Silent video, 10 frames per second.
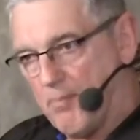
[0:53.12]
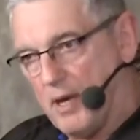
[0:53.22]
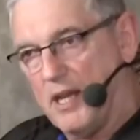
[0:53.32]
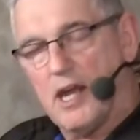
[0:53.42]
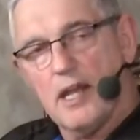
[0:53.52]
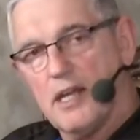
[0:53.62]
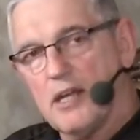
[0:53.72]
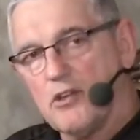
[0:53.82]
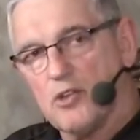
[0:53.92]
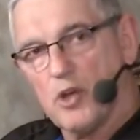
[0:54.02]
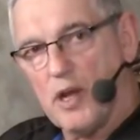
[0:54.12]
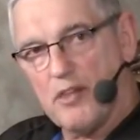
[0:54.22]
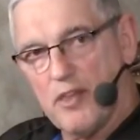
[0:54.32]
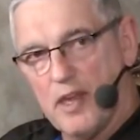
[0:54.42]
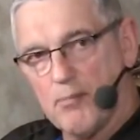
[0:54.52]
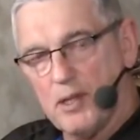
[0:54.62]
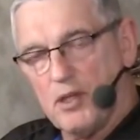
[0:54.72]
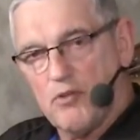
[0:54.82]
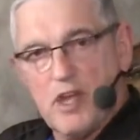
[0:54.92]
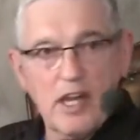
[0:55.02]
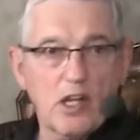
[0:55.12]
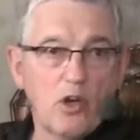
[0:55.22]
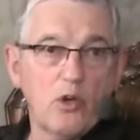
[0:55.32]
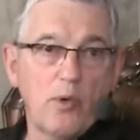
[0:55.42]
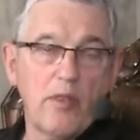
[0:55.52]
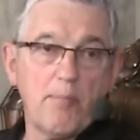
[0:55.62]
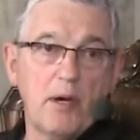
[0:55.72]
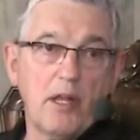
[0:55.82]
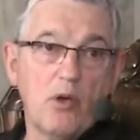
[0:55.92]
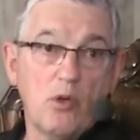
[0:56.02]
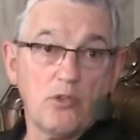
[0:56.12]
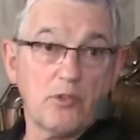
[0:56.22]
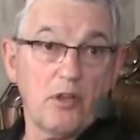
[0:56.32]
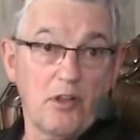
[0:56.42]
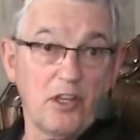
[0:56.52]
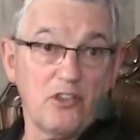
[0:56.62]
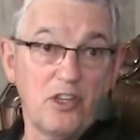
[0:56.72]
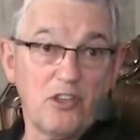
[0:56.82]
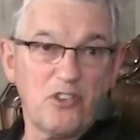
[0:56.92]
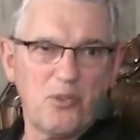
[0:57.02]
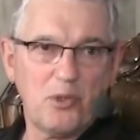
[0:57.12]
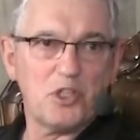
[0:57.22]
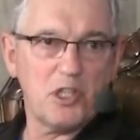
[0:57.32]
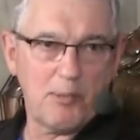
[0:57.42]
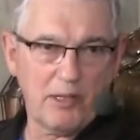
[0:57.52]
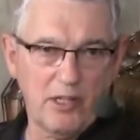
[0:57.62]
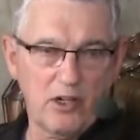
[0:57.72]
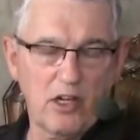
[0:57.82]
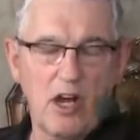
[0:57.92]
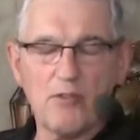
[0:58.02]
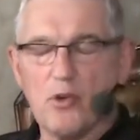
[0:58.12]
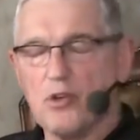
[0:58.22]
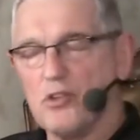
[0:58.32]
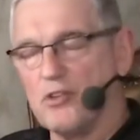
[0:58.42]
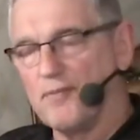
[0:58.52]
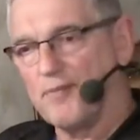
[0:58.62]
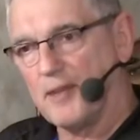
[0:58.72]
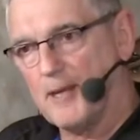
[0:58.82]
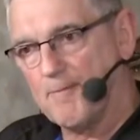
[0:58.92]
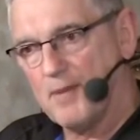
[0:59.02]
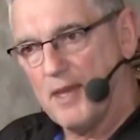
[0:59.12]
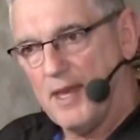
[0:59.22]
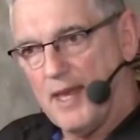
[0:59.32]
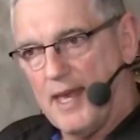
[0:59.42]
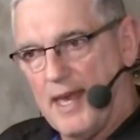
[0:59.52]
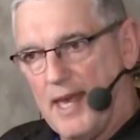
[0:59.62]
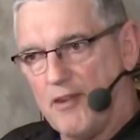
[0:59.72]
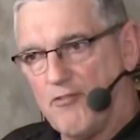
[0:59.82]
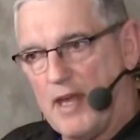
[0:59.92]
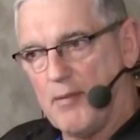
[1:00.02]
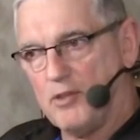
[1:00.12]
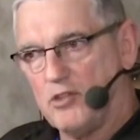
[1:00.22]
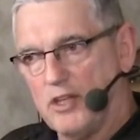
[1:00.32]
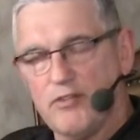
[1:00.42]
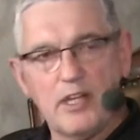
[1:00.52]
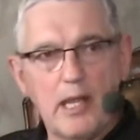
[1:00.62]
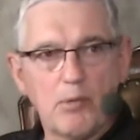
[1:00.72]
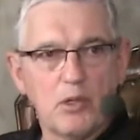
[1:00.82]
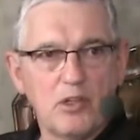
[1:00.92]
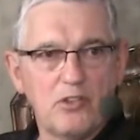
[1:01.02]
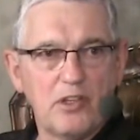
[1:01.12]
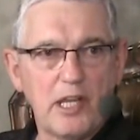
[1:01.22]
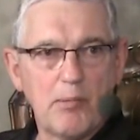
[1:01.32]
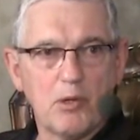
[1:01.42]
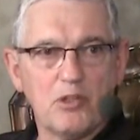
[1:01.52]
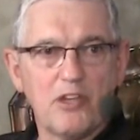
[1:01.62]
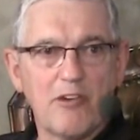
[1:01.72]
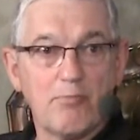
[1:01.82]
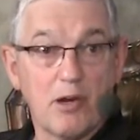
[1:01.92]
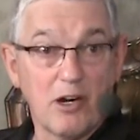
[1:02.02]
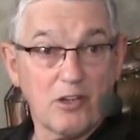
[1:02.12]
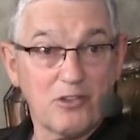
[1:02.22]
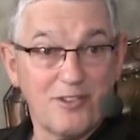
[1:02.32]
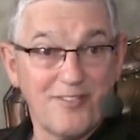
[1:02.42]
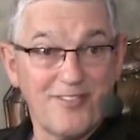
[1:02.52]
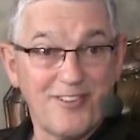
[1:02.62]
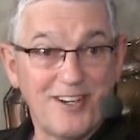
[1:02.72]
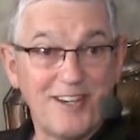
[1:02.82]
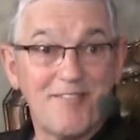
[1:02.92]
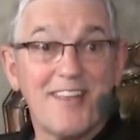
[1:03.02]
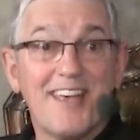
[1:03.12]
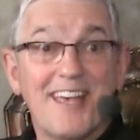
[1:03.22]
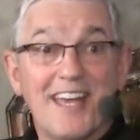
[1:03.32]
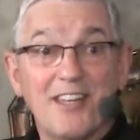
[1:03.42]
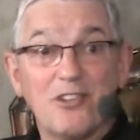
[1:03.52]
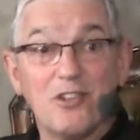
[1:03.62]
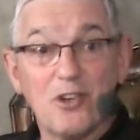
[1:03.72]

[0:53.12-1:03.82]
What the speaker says: putting idea is a great thing, but you've got to go to where the putting holes exist, which typically are golf courses. Okay, and families live in neighborhoods, and neighborhoods have parks, right? And so